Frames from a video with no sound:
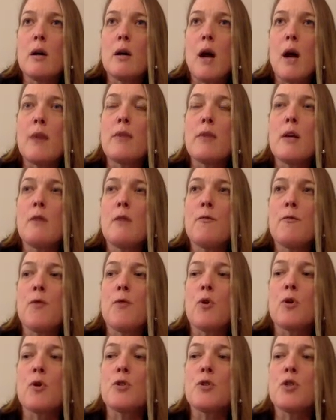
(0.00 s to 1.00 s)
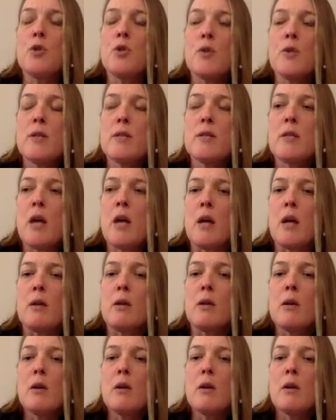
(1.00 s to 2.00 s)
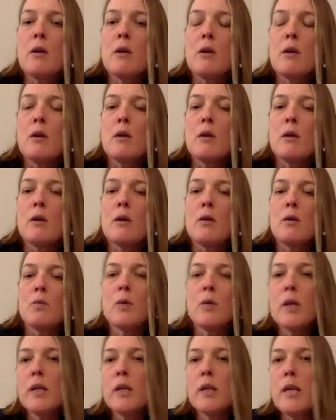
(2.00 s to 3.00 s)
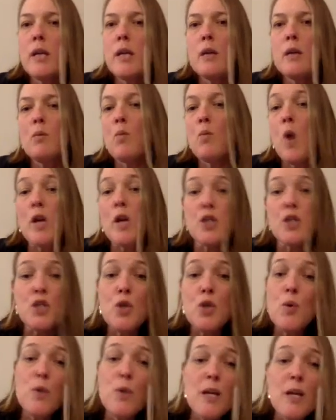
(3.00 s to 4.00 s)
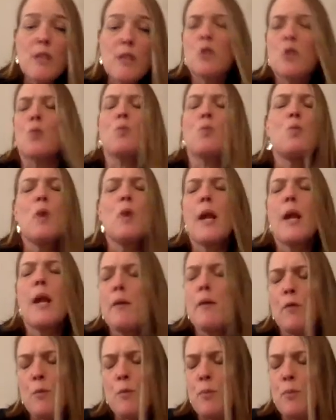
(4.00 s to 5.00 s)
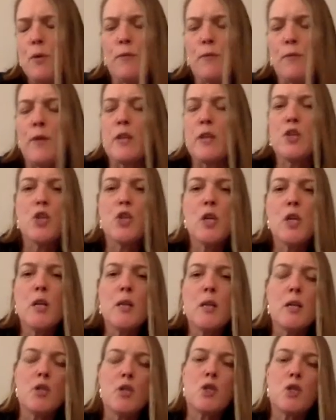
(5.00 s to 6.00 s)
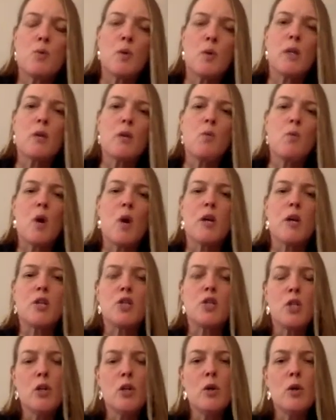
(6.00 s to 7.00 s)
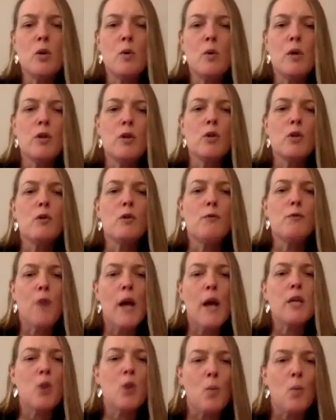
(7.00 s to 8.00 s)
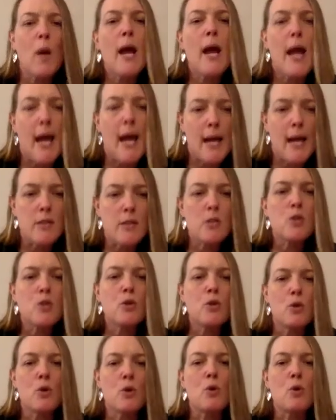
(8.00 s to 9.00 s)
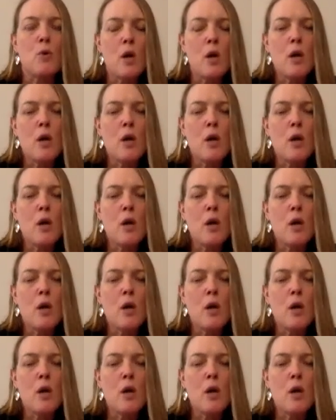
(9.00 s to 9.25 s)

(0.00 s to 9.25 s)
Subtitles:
think for students that really want to do this, or whatever profession that you really want to do, you'll find a way to,